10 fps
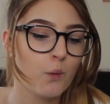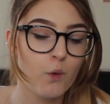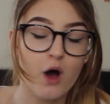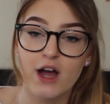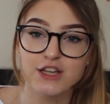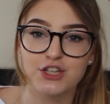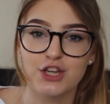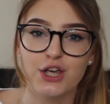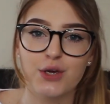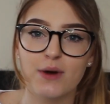what I
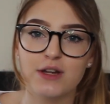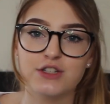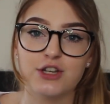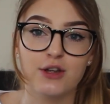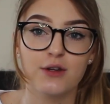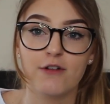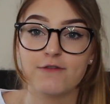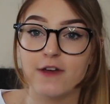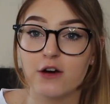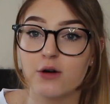do to
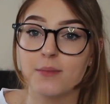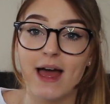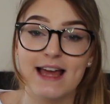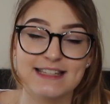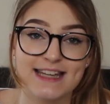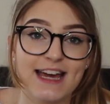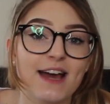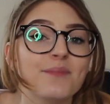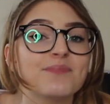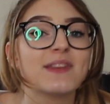film,
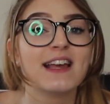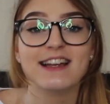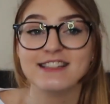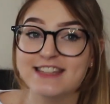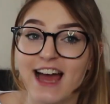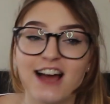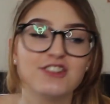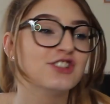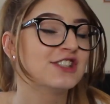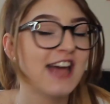edit,
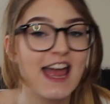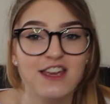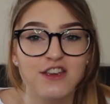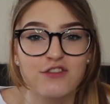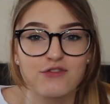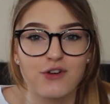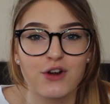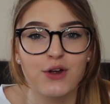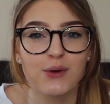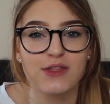yeah, just take you
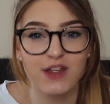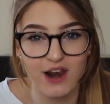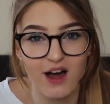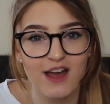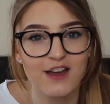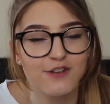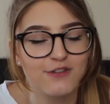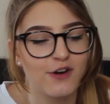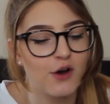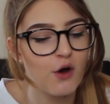through the life
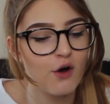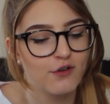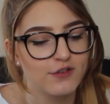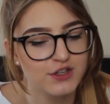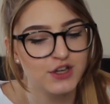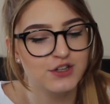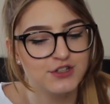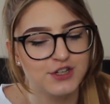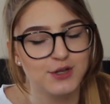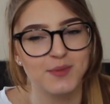of a
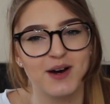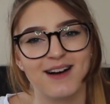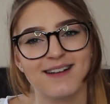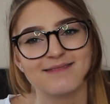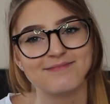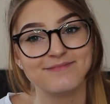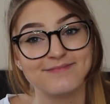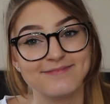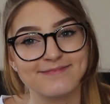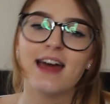
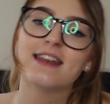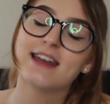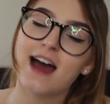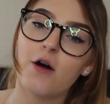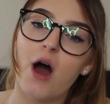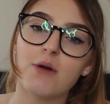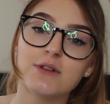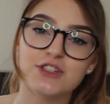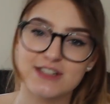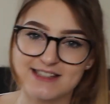YouTuber. Now, I
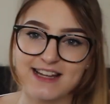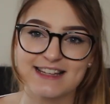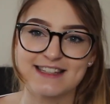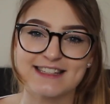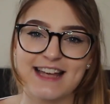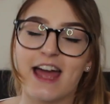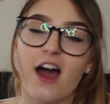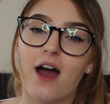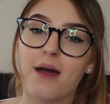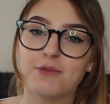would just like to
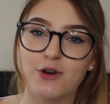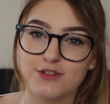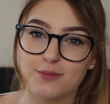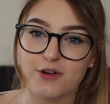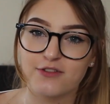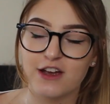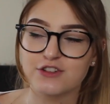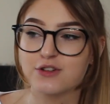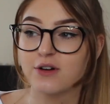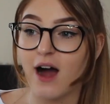say I am not a
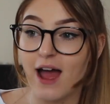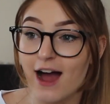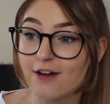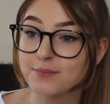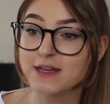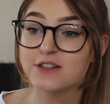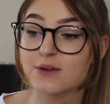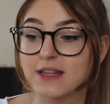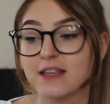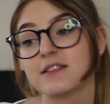professional. I have been
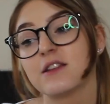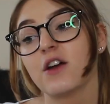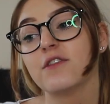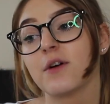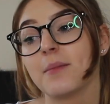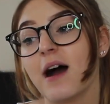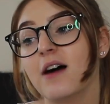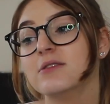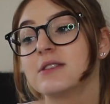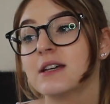doing this though for
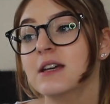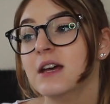about